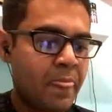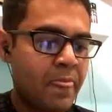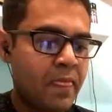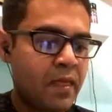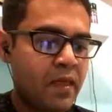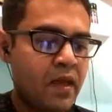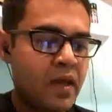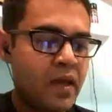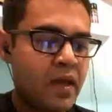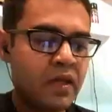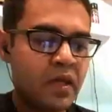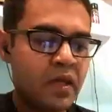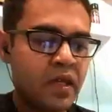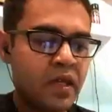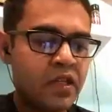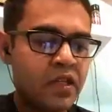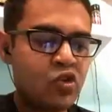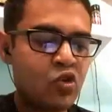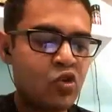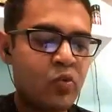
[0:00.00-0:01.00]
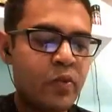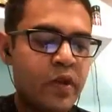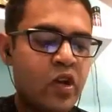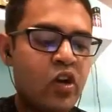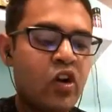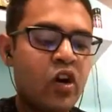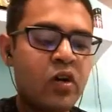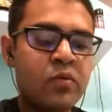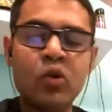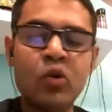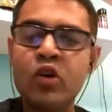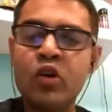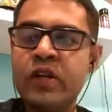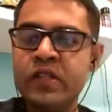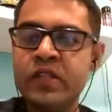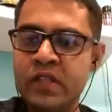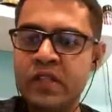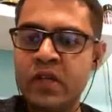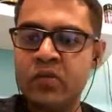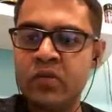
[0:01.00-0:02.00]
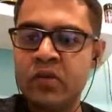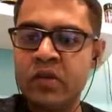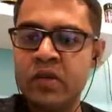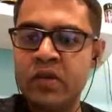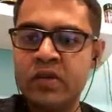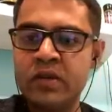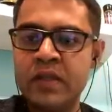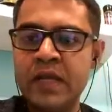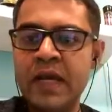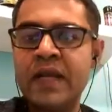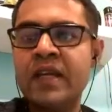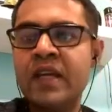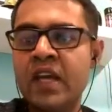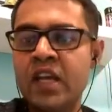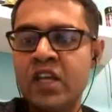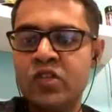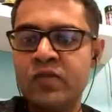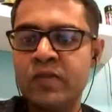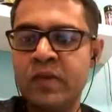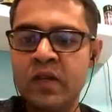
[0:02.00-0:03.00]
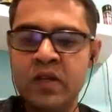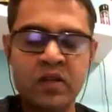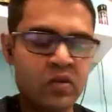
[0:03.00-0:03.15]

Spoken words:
in case 2 we got more discount than case 1.